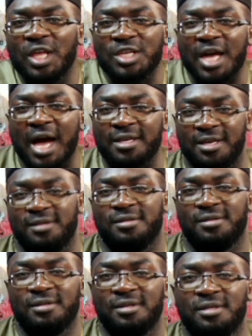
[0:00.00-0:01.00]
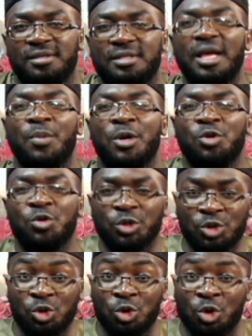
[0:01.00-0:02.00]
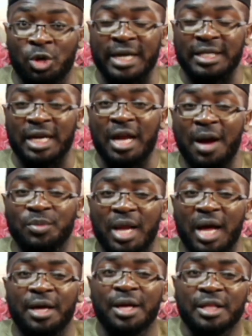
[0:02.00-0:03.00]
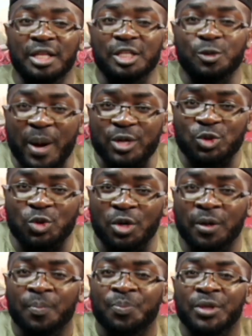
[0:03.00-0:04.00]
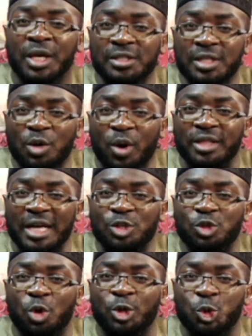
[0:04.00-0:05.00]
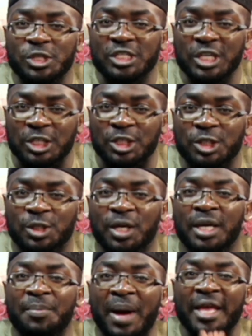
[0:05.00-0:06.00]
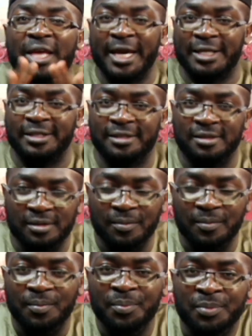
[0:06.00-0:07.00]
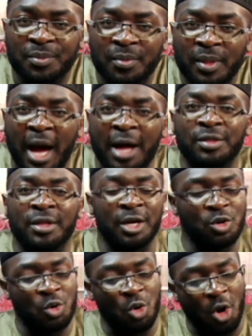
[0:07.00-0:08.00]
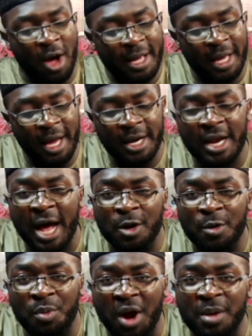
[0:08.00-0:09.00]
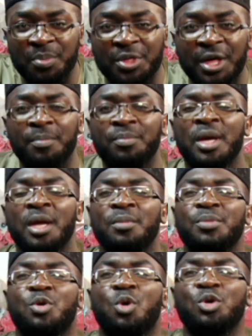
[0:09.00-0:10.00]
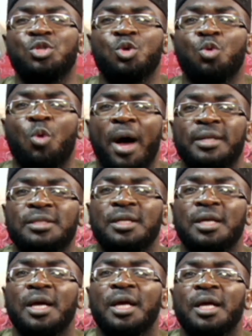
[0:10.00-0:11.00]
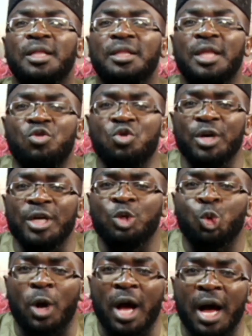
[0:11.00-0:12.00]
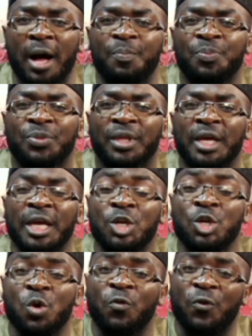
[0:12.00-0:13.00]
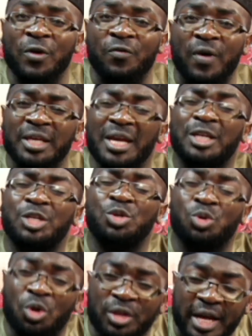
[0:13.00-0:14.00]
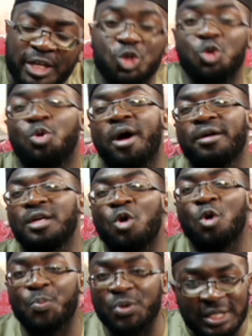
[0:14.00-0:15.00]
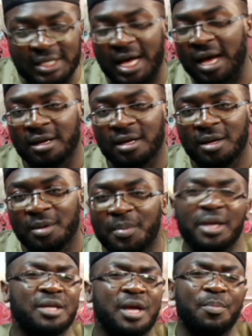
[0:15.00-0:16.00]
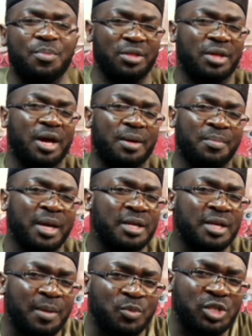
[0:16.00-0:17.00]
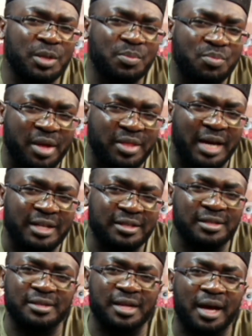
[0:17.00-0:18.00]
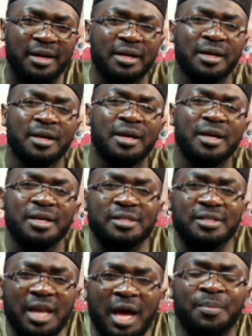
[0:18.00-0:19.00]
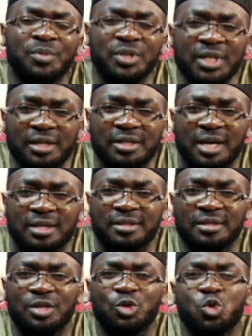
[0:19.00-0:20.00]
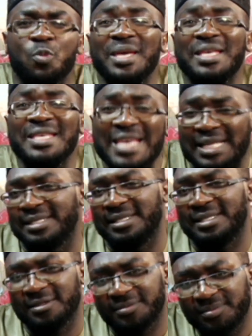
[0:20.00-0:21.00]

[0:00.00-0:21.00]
the judges someone you, you know that alhamdulillah this person is the one that is going to sit in my case and then you go ahead and bribe them because you want the ruling to come in your favor. Yet you know that you are the oppressor, my dear brother, my dear Muslim brother and sister. Islam tells us to be just.